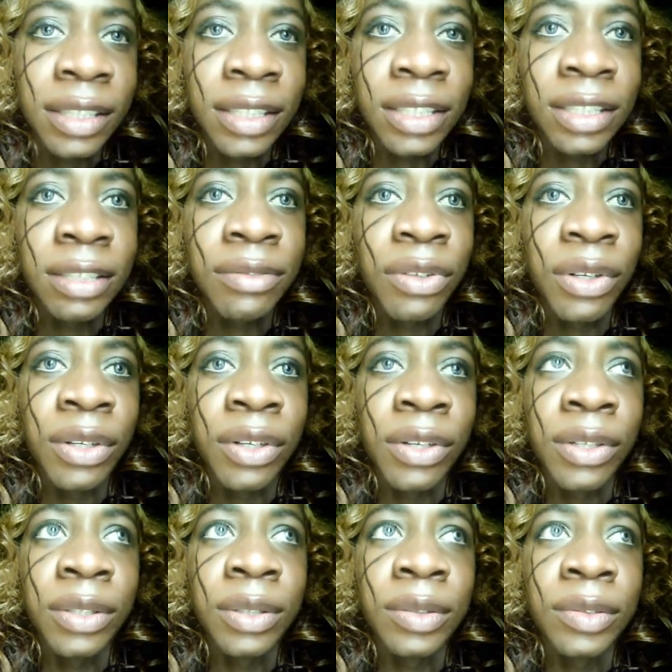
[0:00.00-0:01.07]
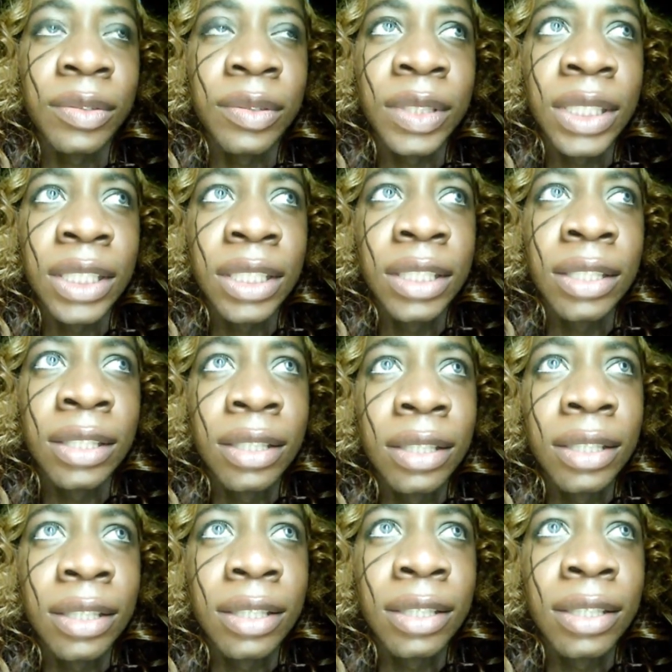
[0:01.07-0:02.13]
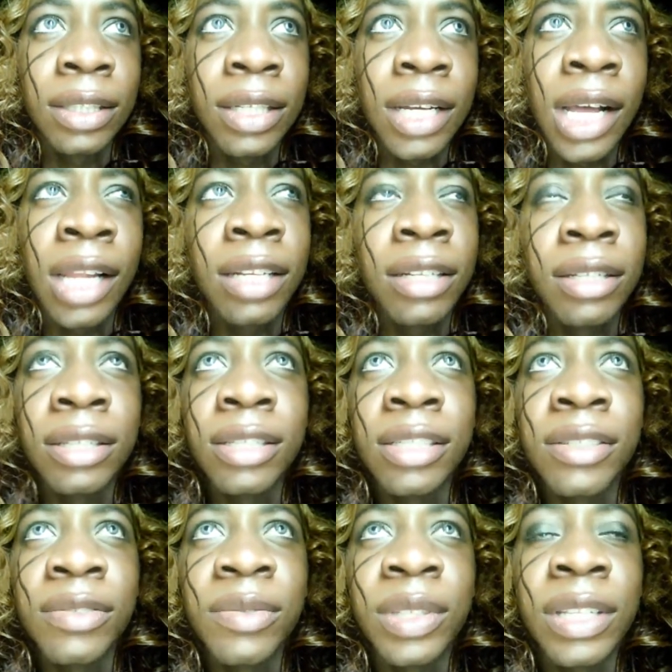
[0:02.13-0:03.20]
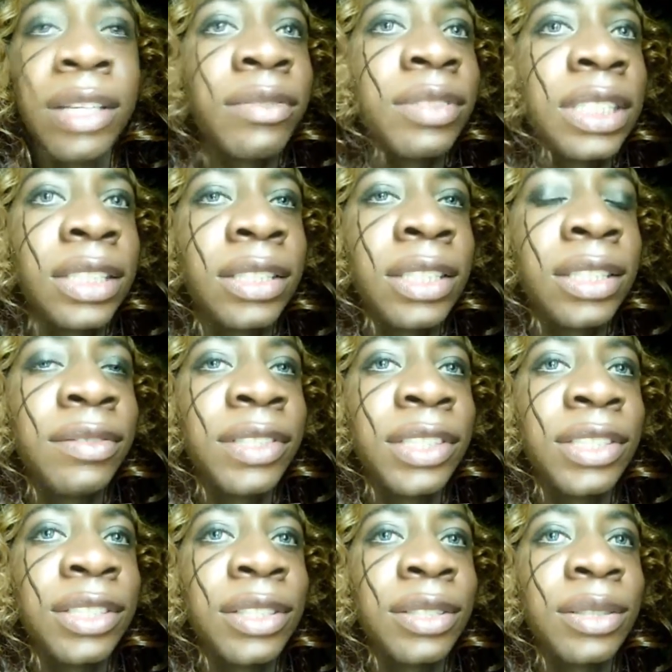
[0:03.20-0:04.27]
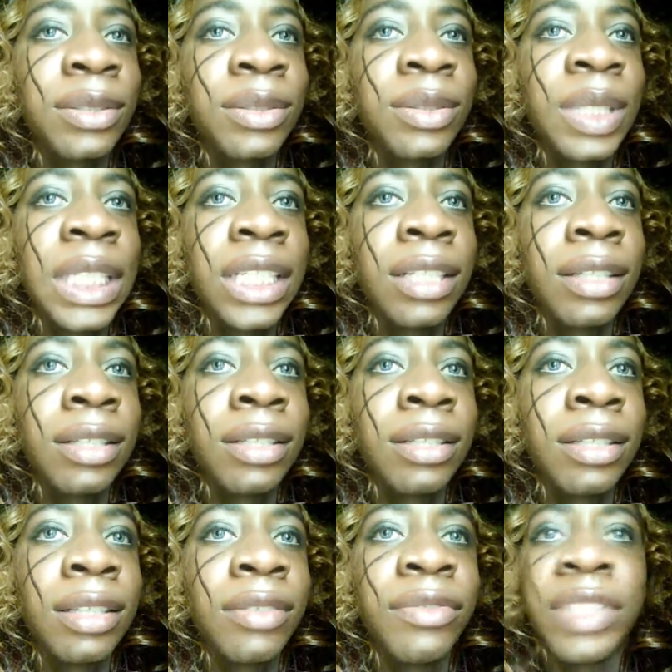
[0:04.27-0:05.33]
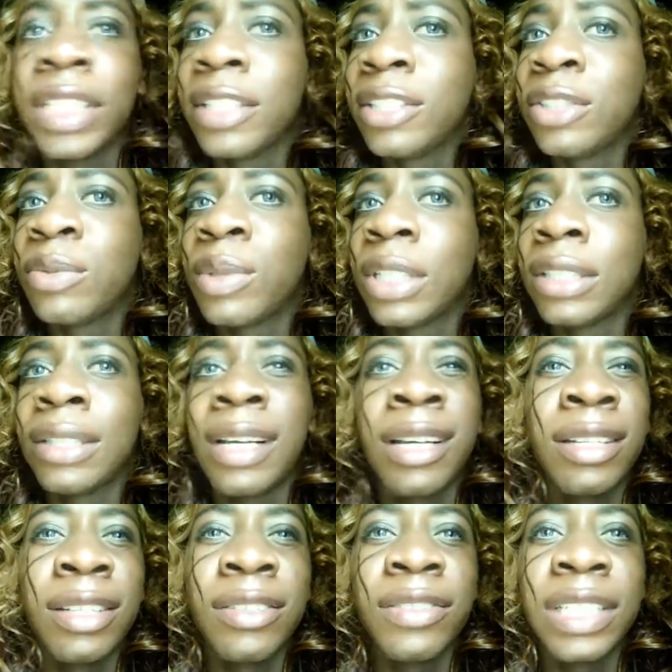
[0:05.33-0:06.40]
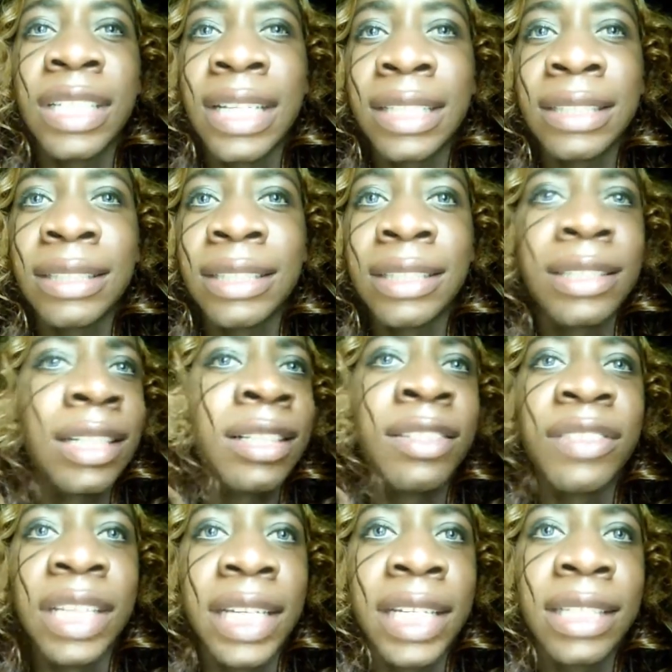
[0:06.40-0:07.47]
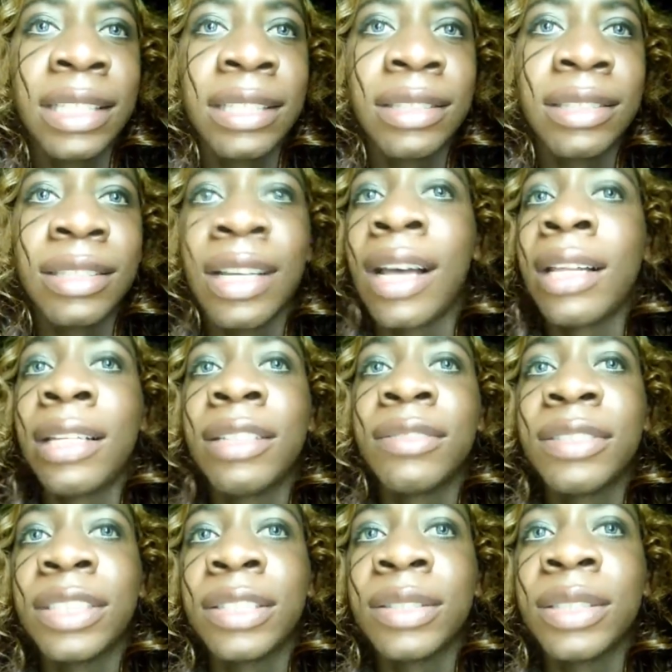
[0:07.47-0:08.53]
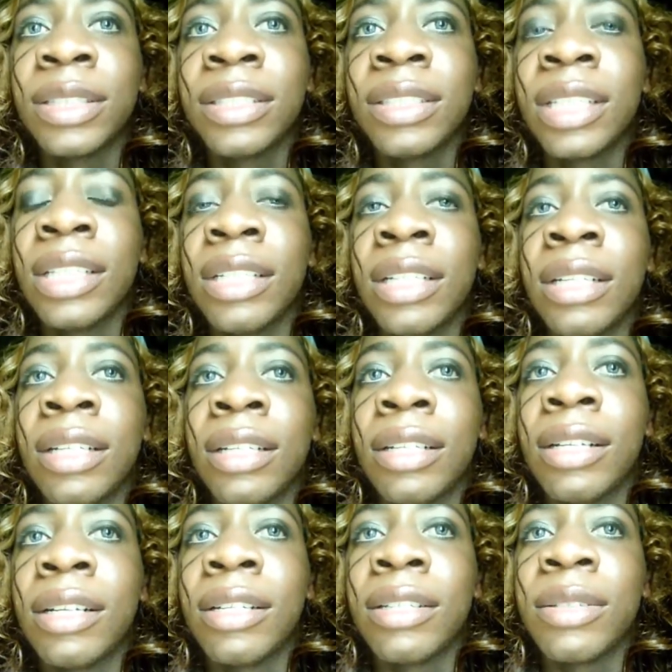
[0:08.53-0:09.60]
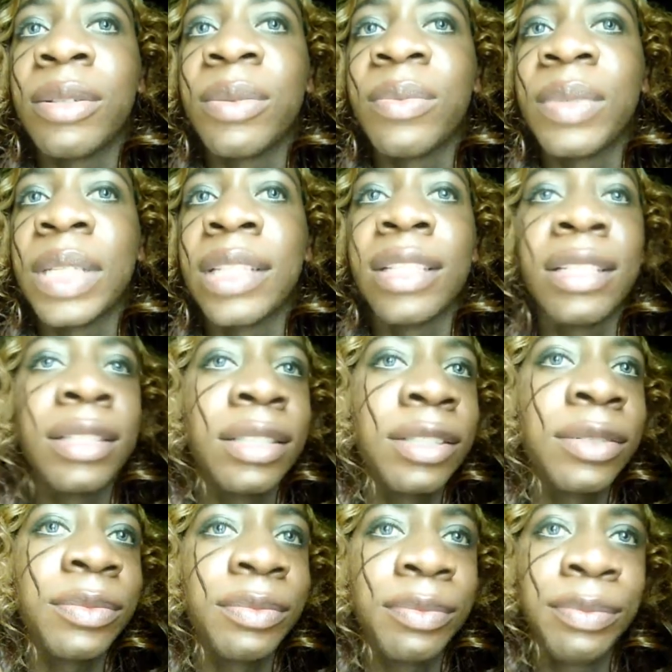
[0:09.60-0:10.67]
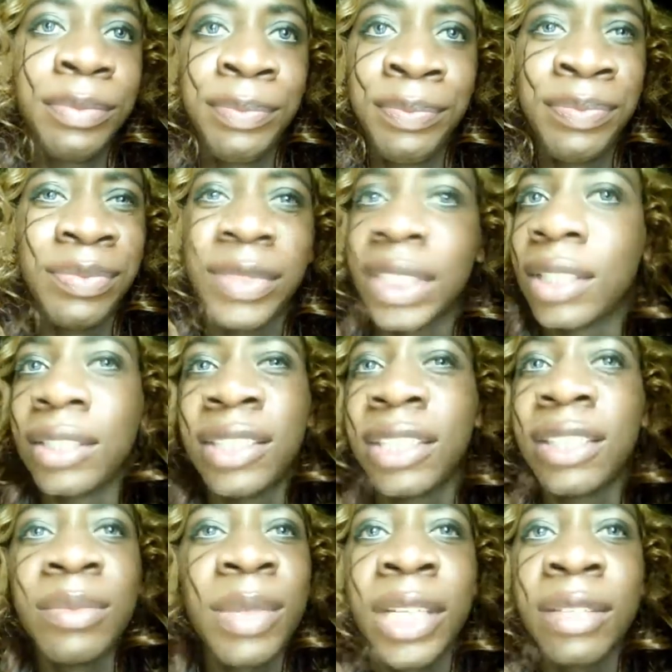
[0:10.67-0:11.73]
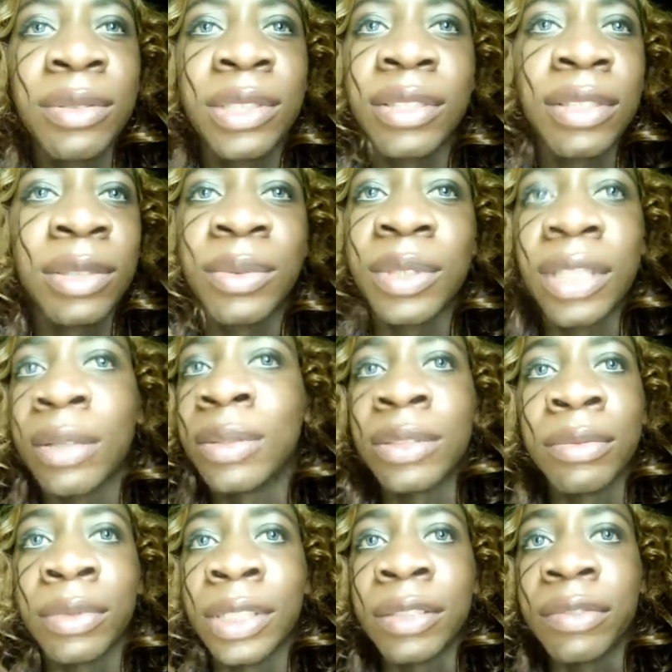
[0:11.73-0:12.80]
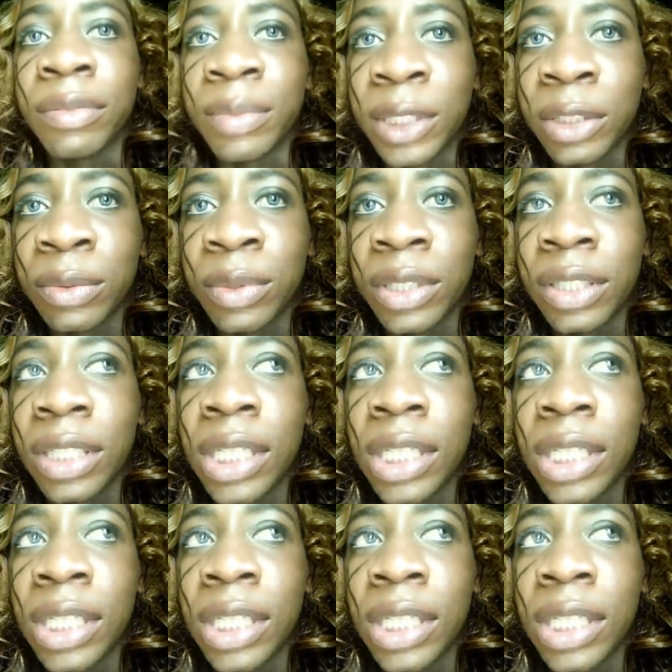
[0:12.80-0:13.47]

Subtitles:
Love on that TV show, VH1, I Love the 90s, I Love the 80s, the I Love series. And then Jeannie Mai was the only one I wasn't really familiar with.